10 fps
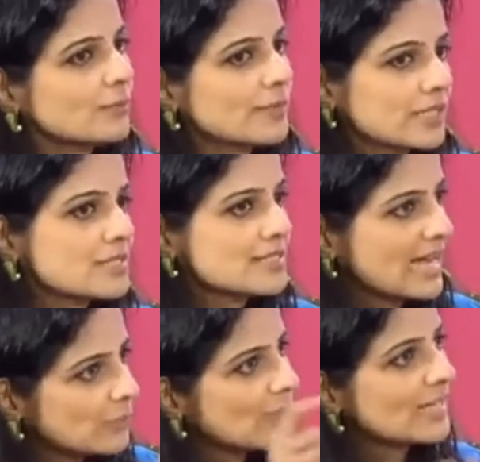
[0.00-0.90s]
because
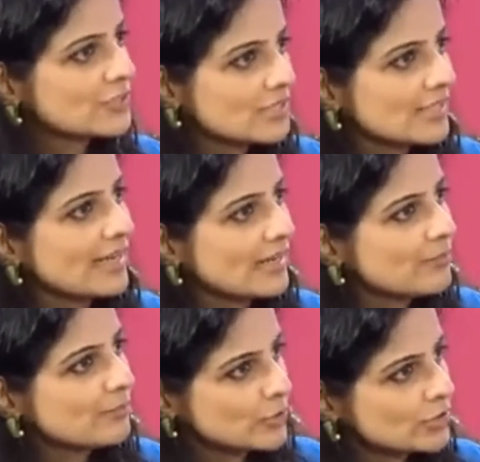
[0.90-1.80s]
that will actually
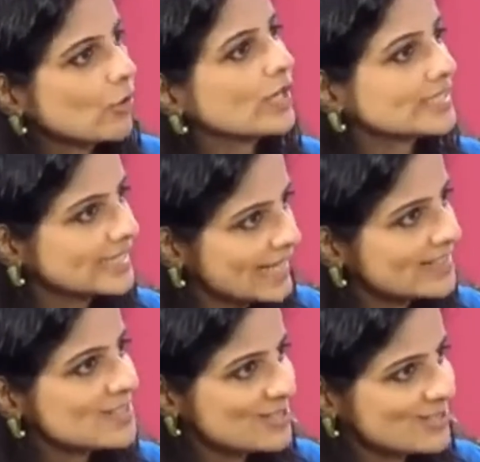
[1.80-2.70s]
help put
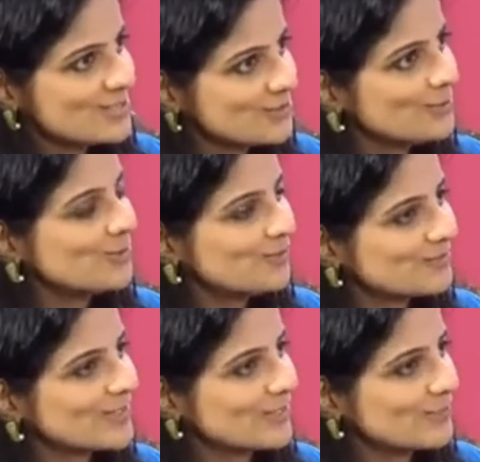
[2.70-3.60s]
context to
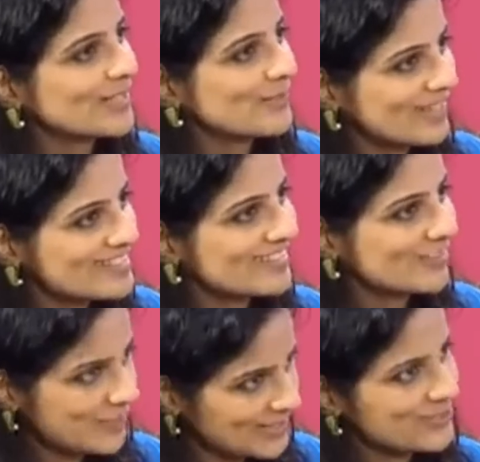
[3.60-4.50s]
when you answer
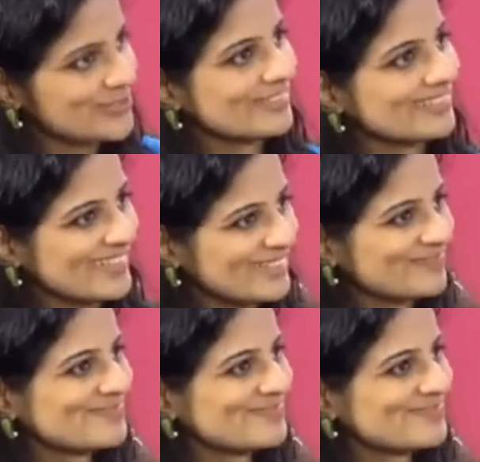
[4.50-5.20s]
the question. Yeah.